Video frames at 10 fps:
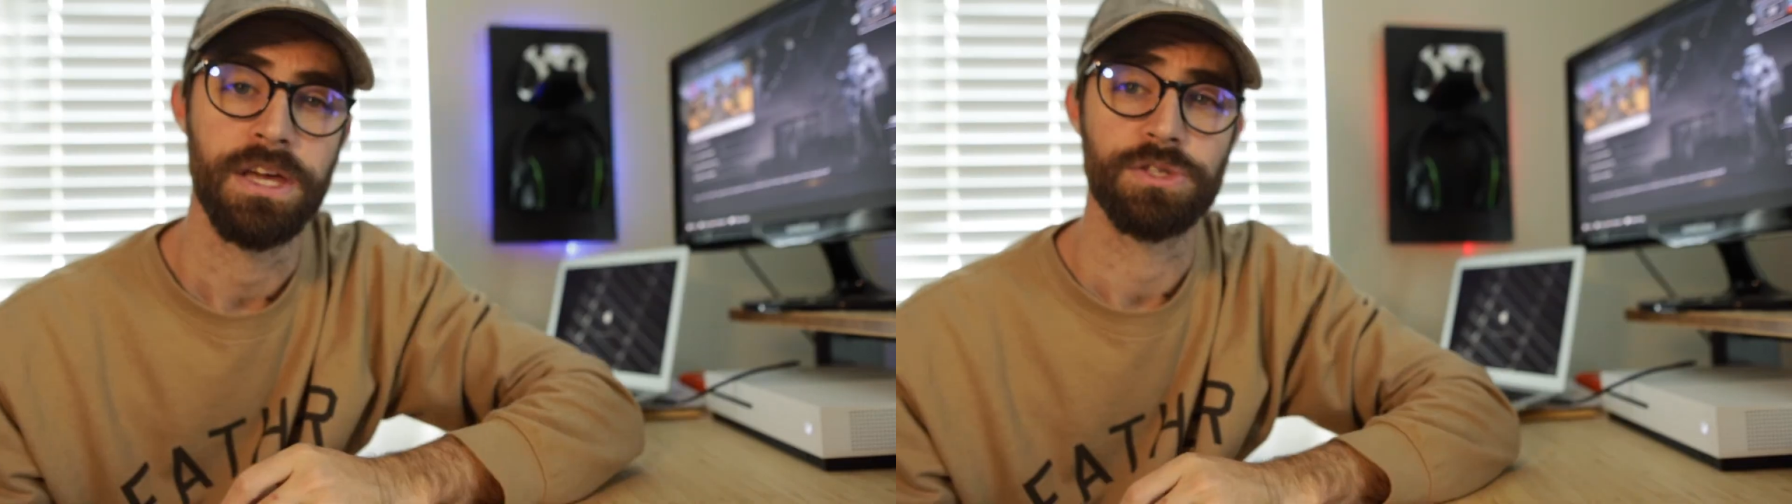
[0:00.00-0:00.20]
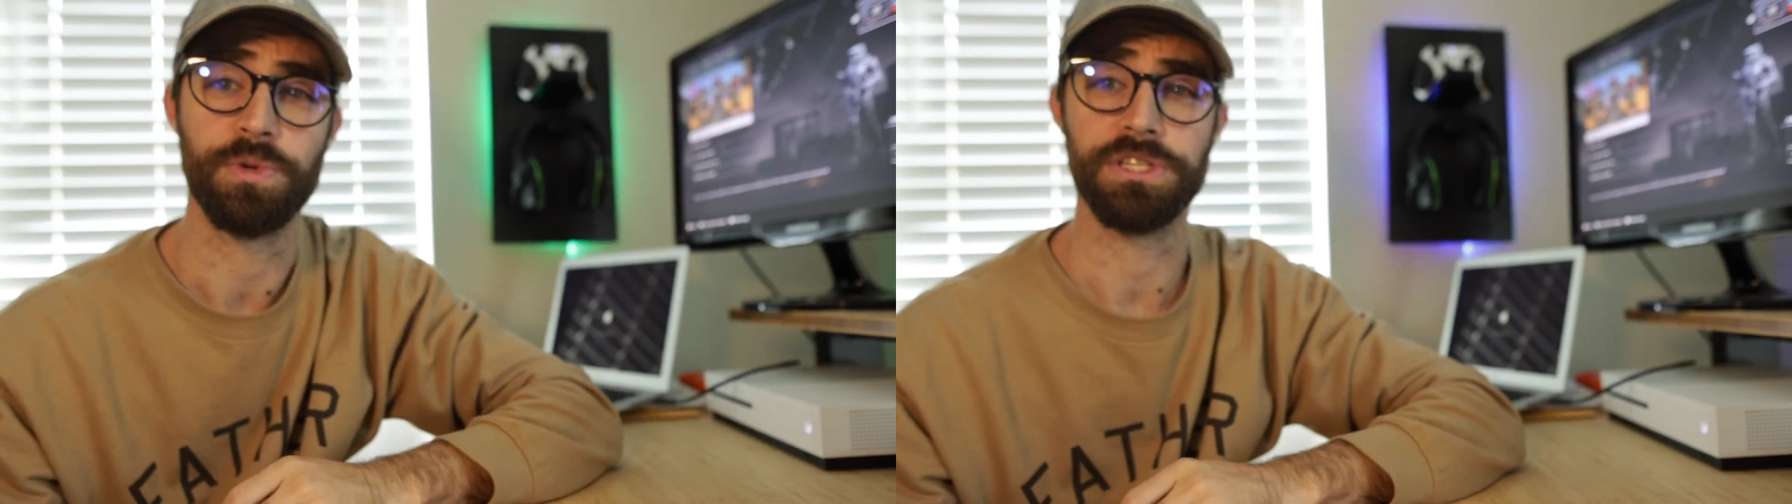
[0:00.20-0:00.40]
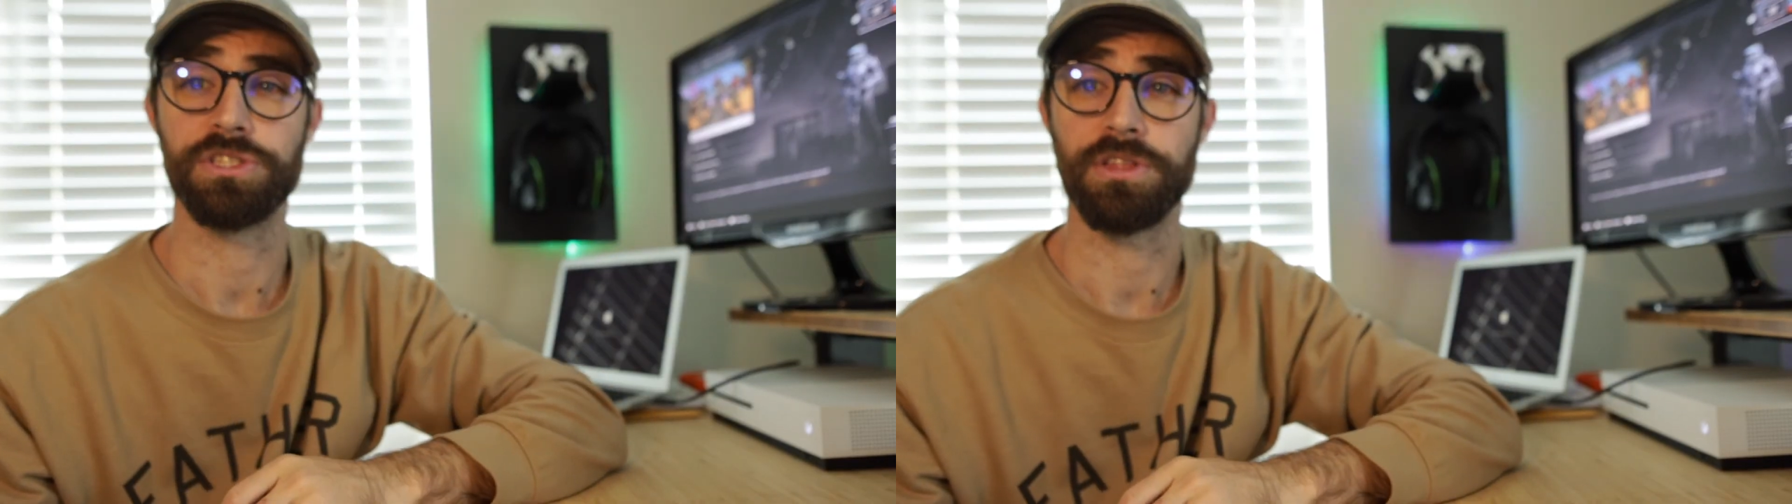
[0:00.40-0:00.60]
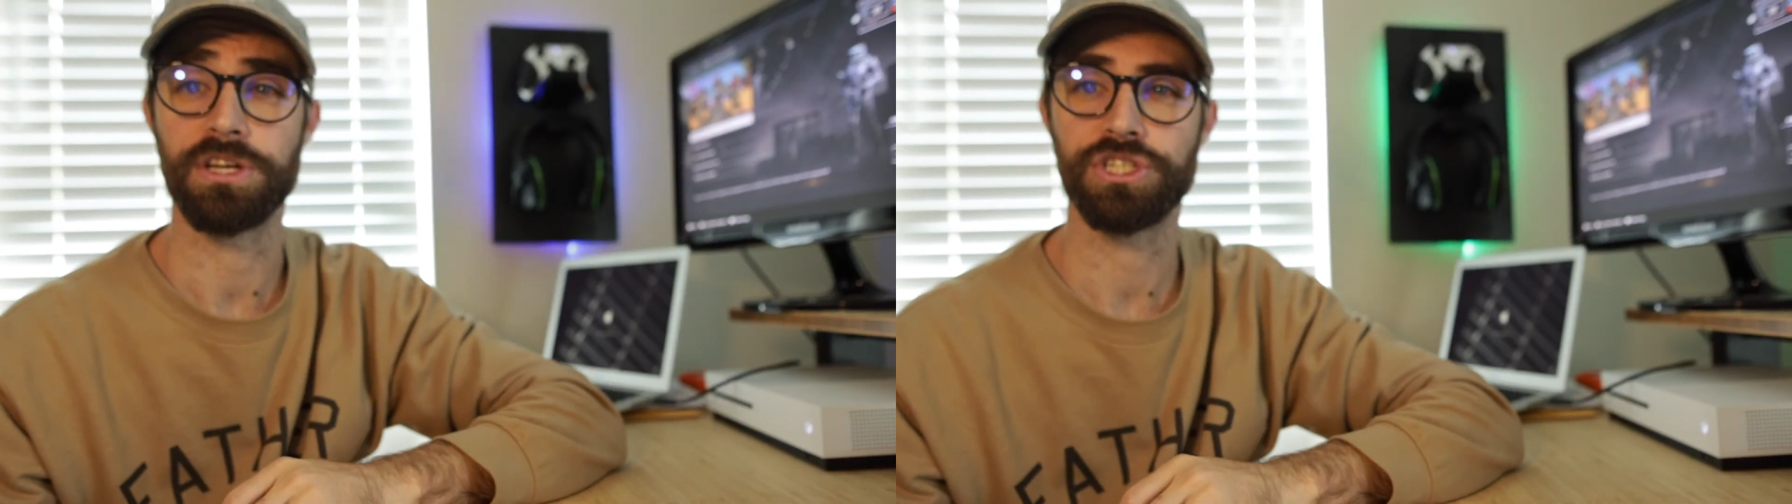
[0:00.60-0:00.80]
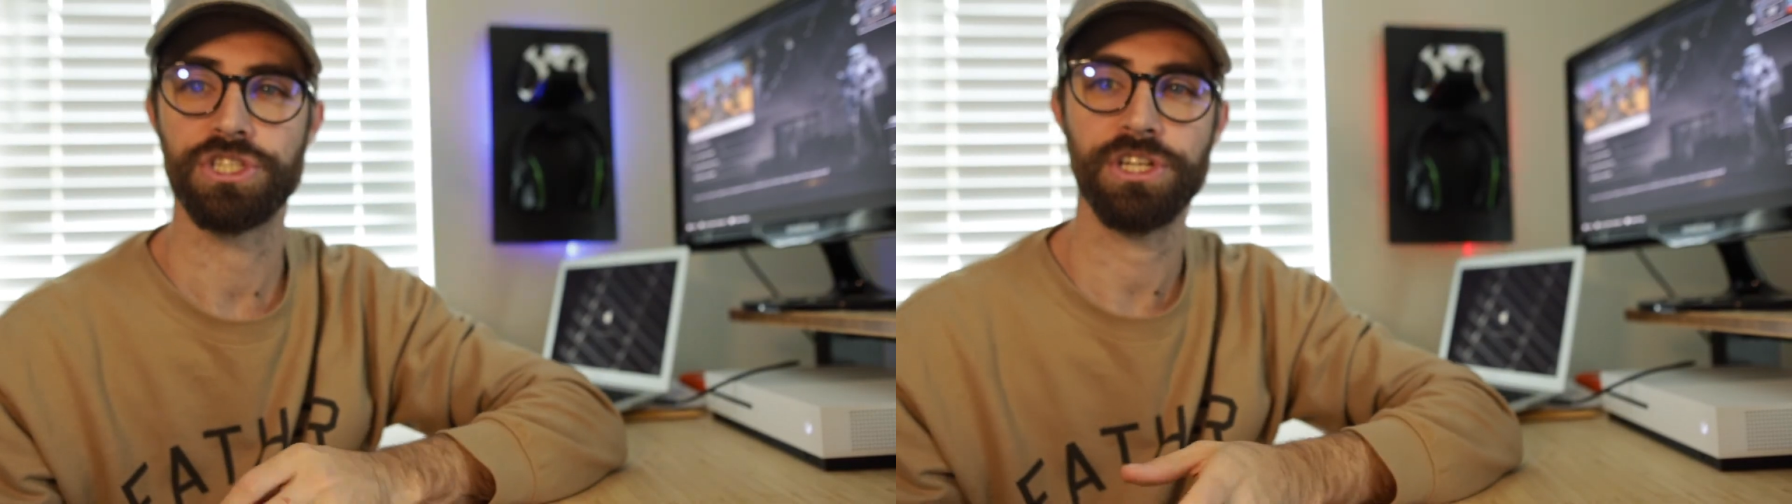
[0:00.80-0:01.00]
Sweet, so there
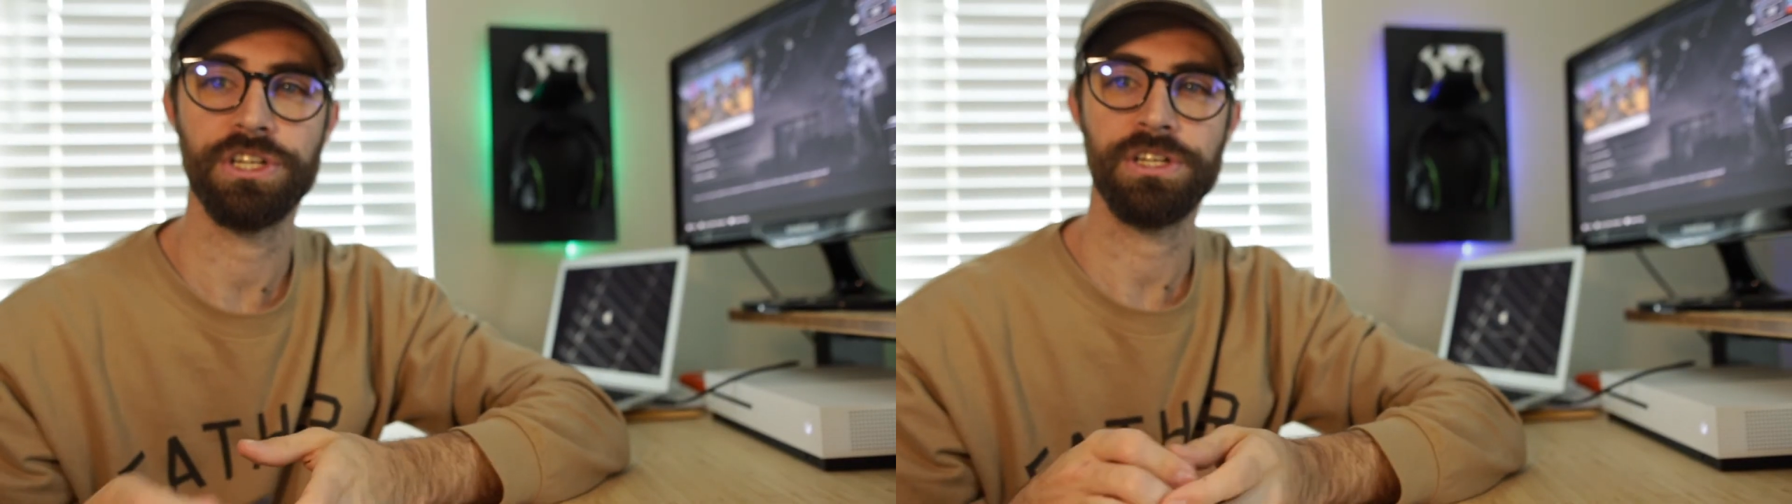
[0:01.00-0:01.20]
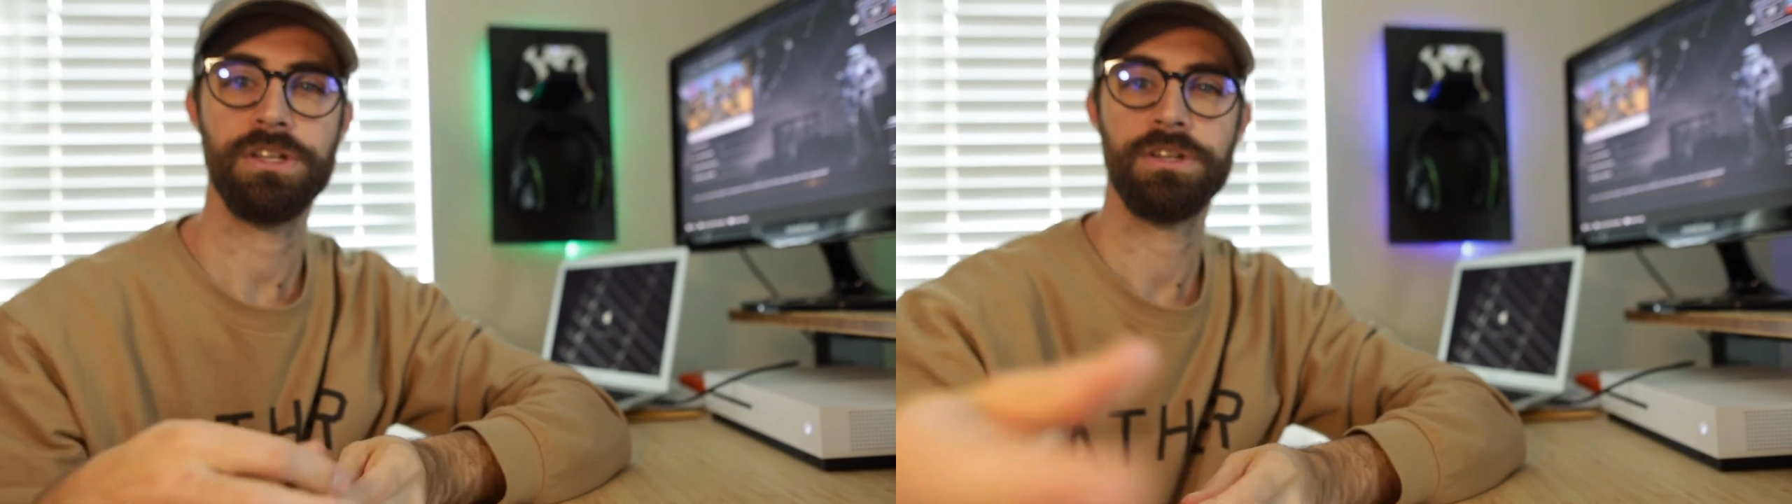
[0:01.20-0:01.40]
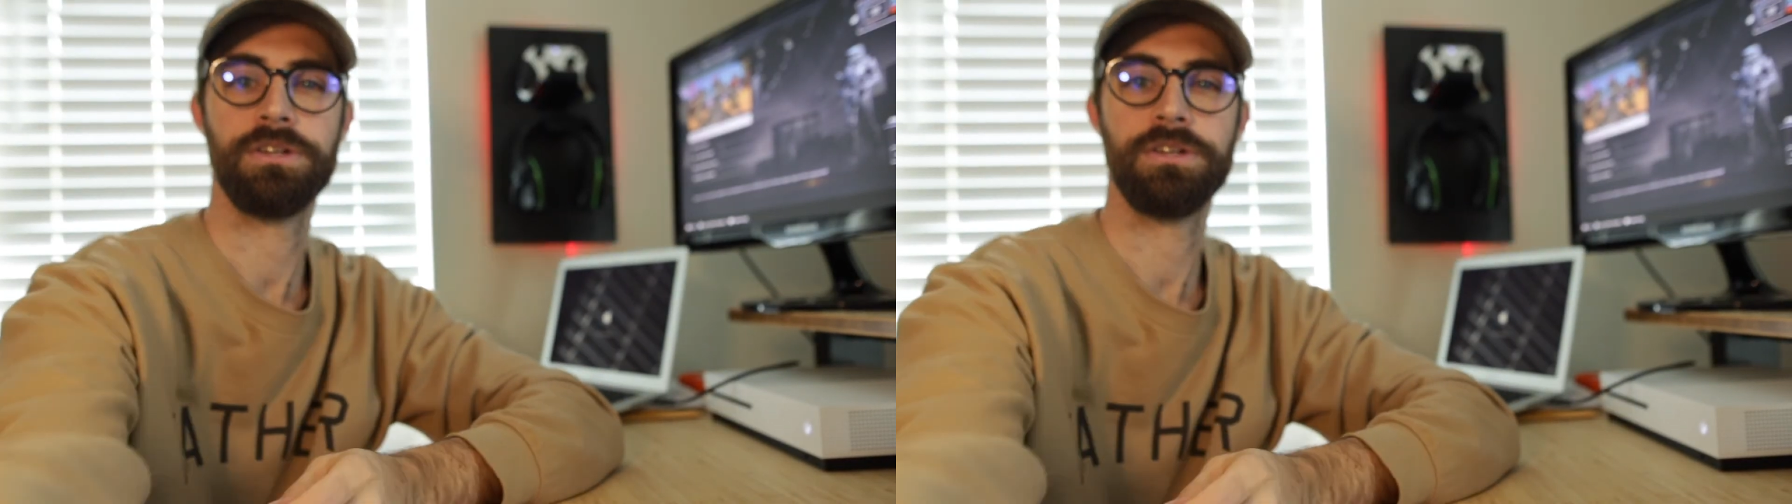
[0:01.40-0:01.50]
should